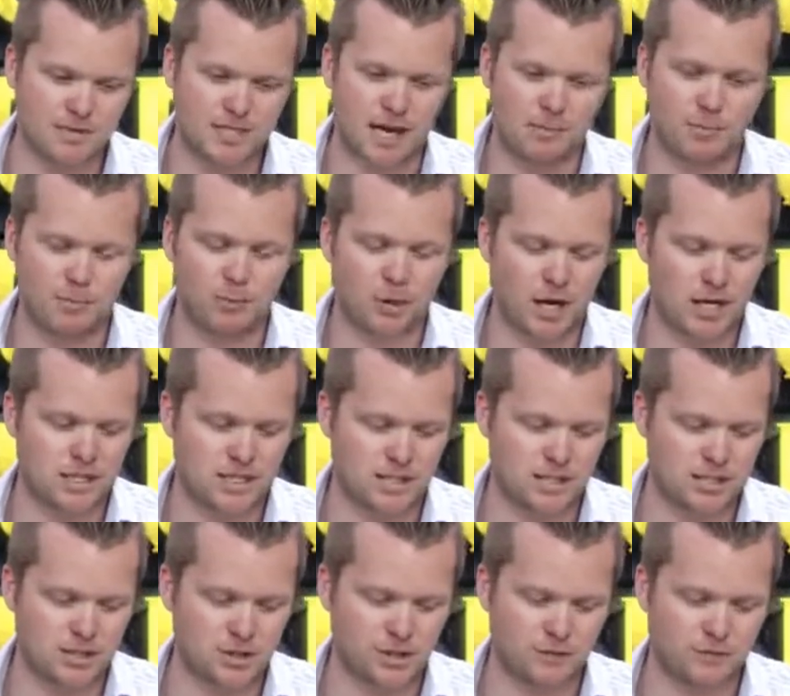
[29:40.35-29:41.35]
type of
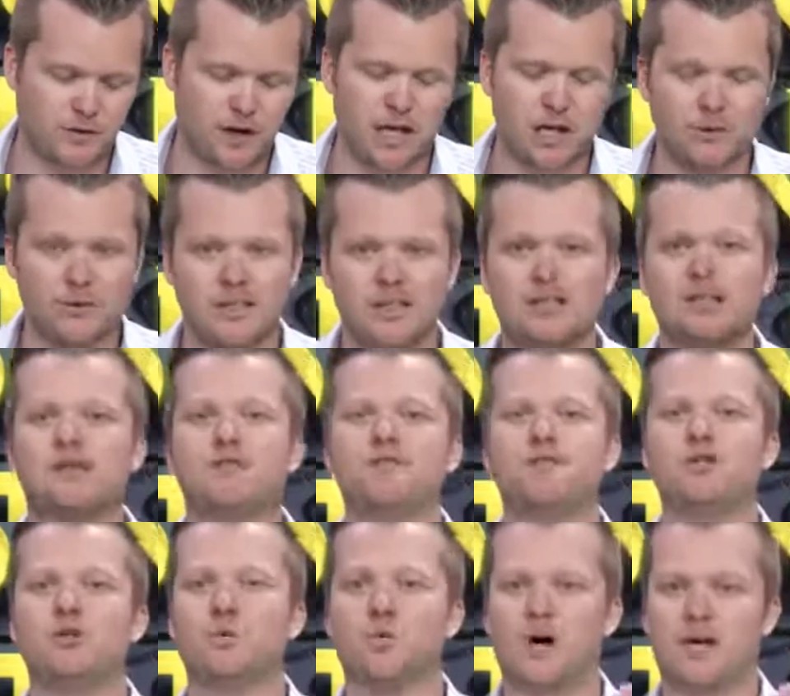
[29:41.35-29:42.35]
process that you're following if
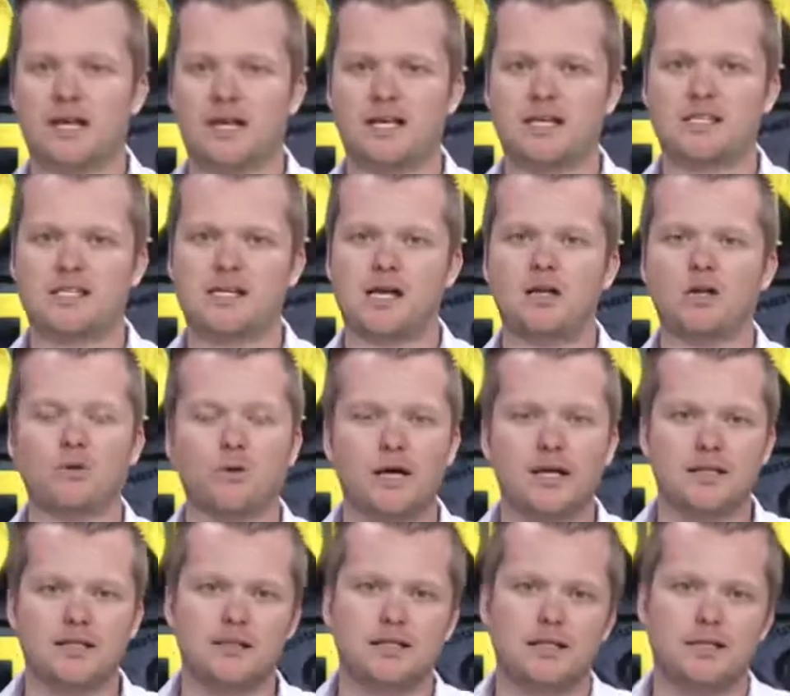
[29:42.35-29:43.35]
you want to
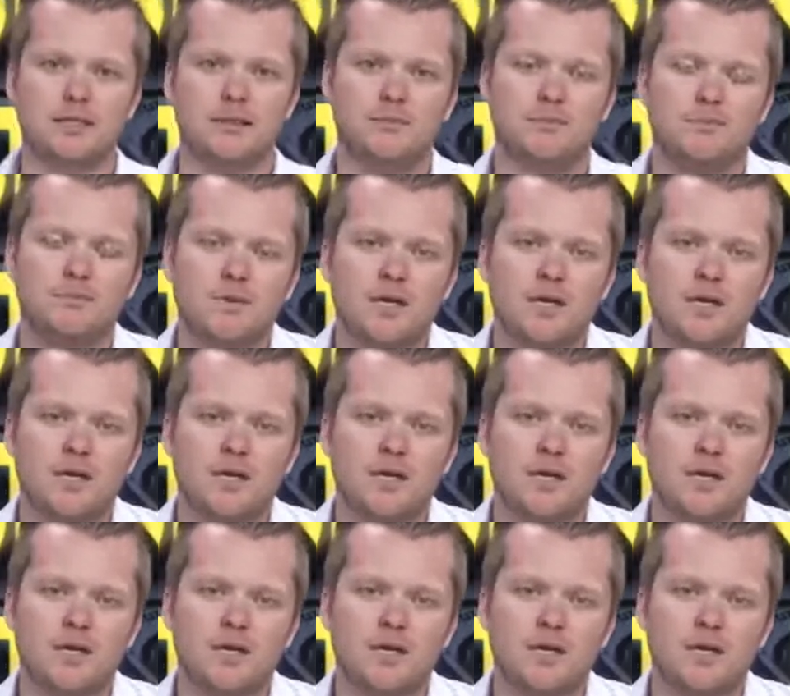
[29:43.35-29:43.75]
accelerate the